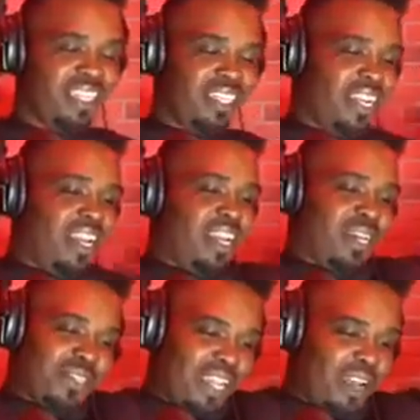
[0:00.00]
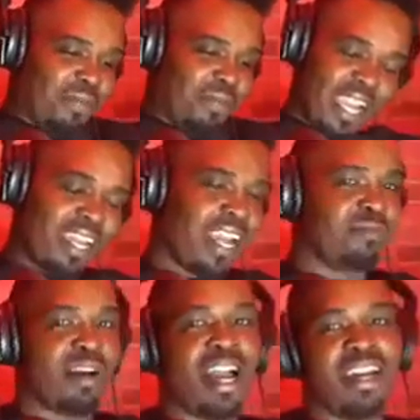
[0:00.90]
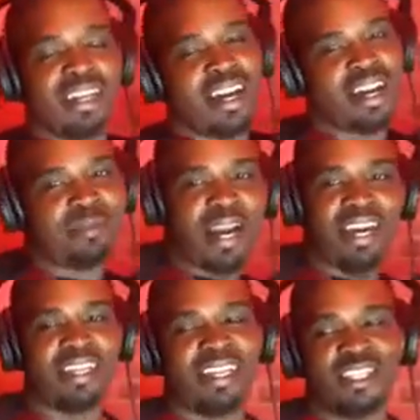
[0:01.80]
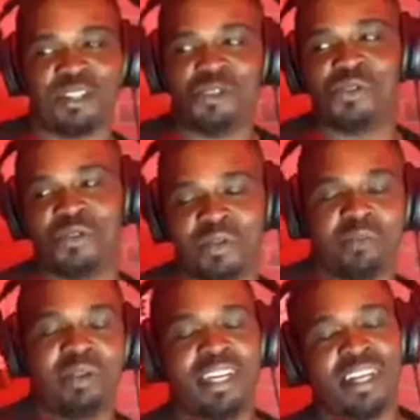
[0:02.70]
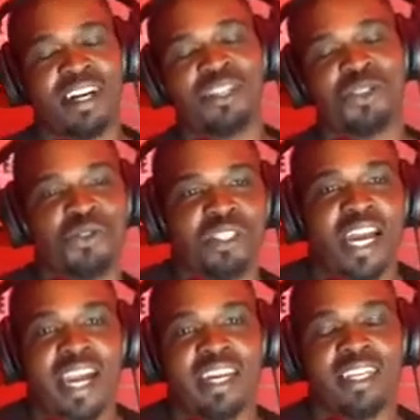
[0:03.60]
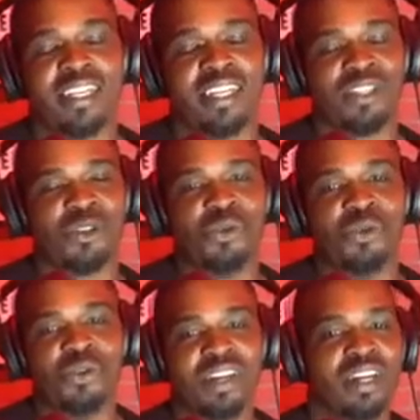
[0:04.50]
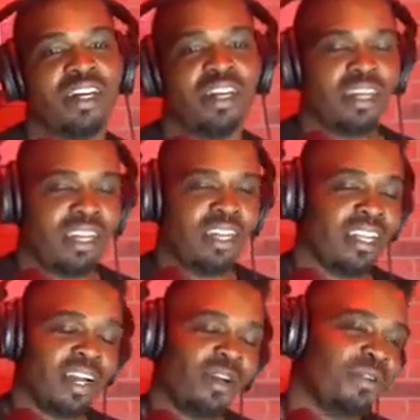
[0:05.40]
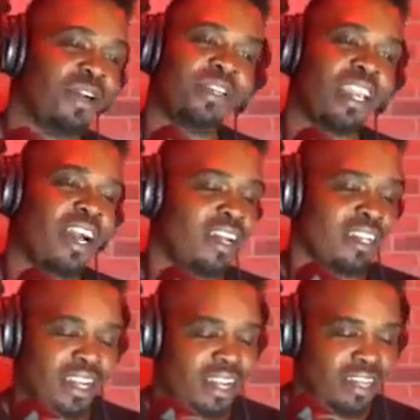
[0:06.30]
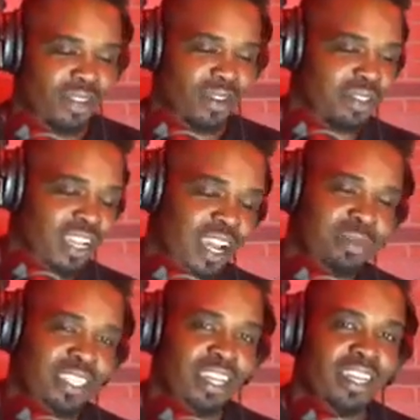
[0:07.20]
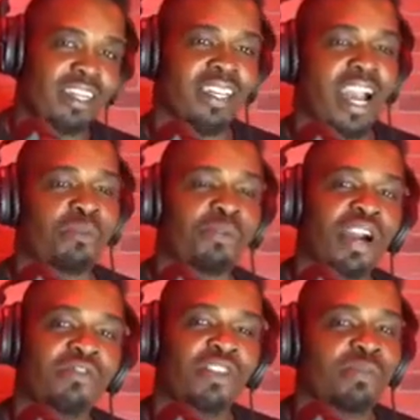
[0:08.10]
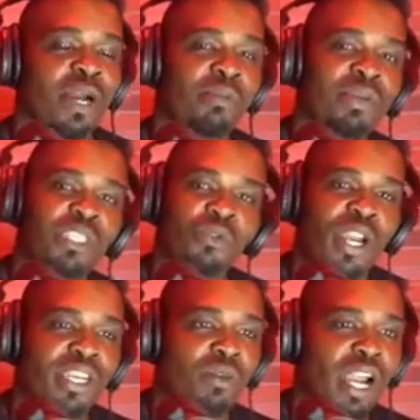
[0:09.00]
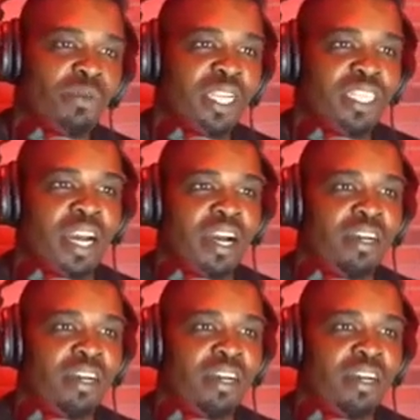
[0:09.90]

That ain't gonna stop her. And I might get be in there too tight and I don't know, y'all. I don't know. Time will tell. Y'all pray for me. I'm gonna be sweating right with y'all.